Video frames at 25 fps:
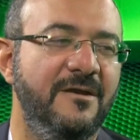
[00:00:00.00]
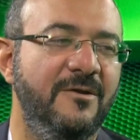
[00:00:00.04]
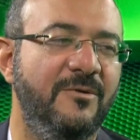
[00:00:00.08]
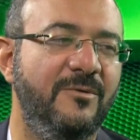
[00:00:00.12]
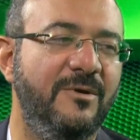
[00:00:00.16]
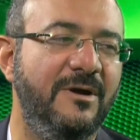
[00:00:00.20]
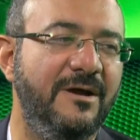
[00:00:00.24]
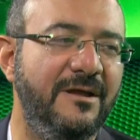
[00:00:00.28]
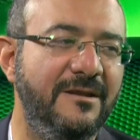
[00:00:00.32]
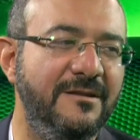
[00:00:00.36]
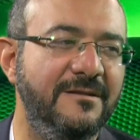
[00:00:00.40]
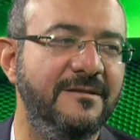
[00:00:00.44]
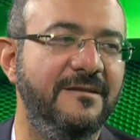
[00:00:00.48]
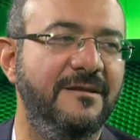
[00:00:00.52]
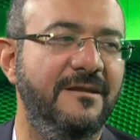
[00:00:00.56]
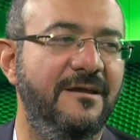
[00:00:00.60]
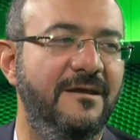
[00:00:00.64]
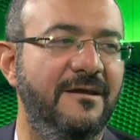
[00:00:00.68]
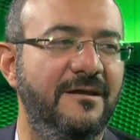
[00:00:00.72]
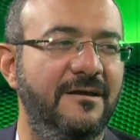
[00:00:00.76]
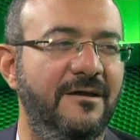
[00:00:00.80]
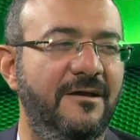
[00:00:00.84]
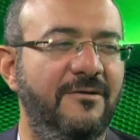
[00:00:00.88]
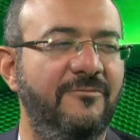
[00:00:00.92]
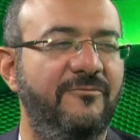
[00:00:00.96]
well,
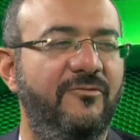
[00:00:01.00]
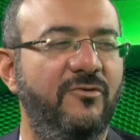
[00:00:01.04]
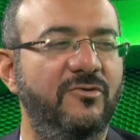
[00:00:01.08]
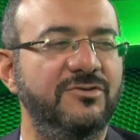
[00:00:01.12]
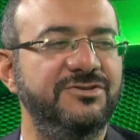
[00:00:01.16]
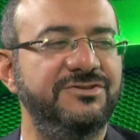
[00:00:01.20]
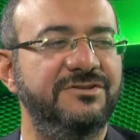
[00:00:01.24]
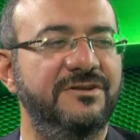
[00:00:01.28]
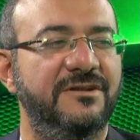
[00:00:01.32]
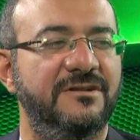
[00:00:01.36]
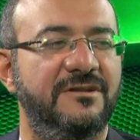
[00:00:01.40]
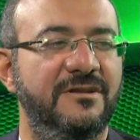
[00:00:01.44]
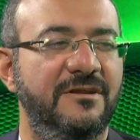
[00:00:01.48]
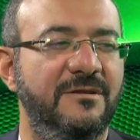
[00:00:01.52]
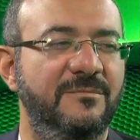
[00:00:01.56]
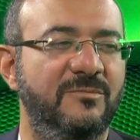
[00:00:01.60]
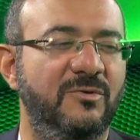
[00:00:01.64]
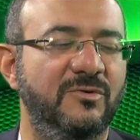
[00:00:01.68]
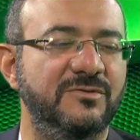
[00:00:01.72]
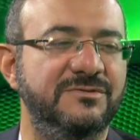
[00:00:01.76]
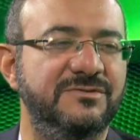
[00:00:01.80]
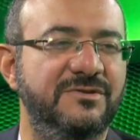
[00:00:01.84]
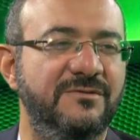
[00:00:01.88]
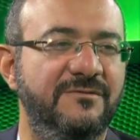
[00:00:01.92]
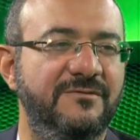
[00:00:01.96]
unfortunately,
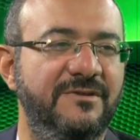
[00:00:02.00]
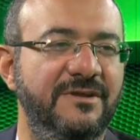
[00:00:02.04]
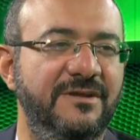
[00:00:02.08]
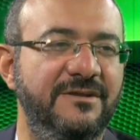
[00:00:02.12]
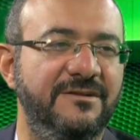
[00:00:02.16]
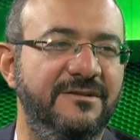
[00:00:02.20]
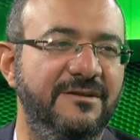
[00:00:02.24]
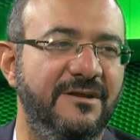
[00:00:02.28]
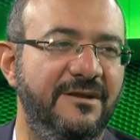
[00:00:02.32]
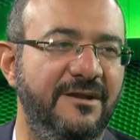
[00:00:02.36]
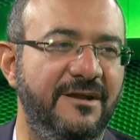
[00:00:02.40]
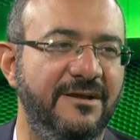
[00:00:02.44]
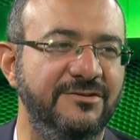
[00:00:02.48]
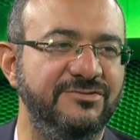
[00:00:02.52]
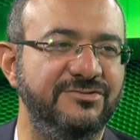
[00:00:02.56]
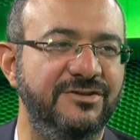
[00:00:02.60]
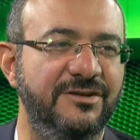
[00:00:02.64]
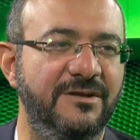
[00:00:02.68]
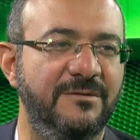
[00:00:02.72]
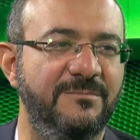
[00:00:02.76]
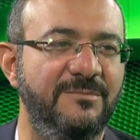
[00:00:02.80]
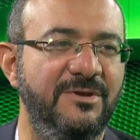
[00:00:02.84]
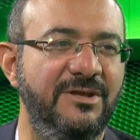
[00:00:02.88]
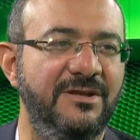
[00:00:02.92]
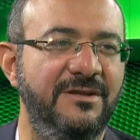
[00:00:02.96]
most of the
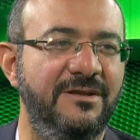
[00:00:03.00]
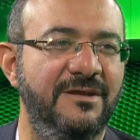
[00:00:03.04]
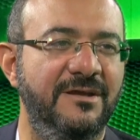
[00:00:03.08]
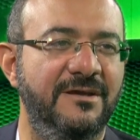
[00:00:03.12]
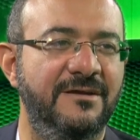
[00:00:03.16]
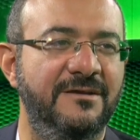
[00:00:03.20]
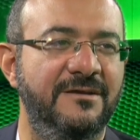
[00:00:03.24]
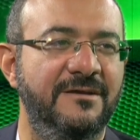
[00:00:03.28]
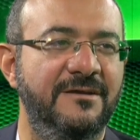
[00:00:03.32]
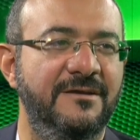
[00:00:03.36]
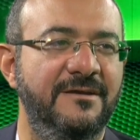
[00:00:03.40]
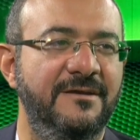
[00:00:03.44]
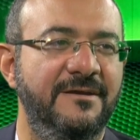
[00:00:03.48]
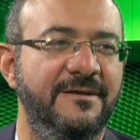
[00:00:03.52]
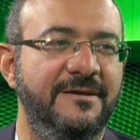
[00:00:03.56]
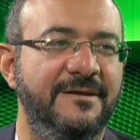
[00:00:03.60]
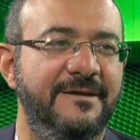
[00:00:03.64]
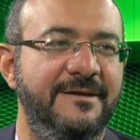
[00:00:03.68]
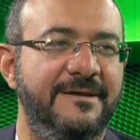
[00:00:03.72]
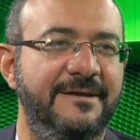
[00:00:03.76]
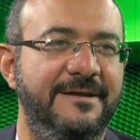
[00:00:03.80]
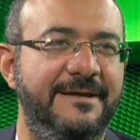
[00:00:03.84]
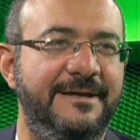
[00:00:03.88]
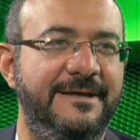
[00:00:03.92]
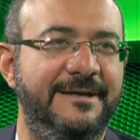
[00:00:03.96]
international media
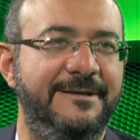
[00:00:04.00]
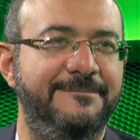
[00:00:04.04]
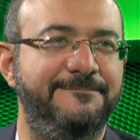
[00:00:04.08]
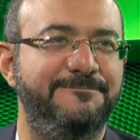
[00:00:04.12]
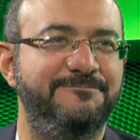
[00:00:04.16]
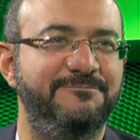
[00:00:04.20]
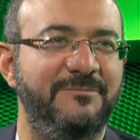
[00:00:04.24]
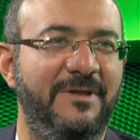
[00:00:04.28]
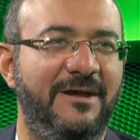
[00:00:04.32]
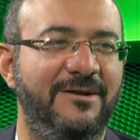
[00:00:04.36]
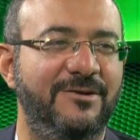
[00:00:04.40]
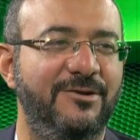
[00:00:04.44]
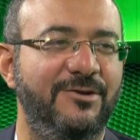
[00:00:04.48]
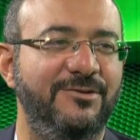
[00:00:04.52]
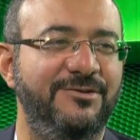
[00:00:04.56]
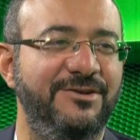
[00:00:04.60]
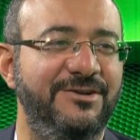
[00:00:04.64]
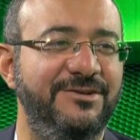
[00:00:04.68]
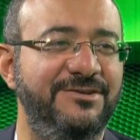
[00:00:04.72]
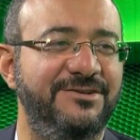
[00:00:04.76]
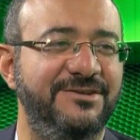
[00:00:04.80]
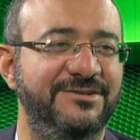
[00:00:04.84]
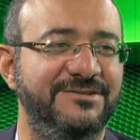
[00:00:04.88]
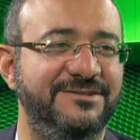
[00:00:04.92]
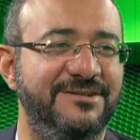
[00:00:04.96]
are not
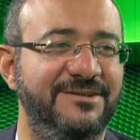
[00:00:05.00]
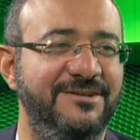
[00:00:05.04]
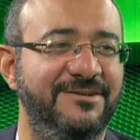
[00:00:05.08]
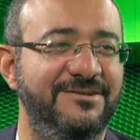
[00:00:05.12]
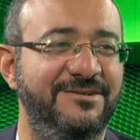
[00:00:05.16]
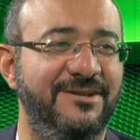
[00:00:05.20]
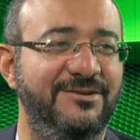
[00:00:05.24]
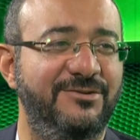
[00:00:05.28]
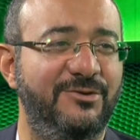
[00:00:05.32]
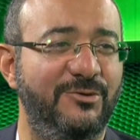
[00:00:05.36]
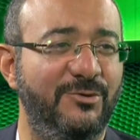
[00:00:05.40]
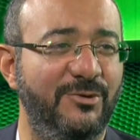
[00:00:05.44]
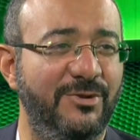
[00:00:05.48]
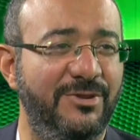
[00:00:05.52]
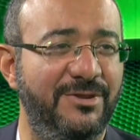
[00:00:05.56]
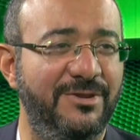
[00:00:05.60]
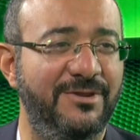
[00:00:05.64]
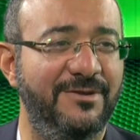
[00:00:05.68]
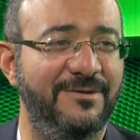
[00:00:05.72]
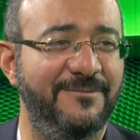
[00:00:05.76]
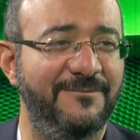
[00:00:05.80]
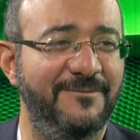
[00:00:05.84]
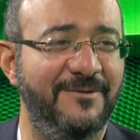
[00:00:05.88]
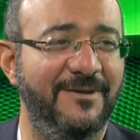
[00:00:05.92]
interested in the truth.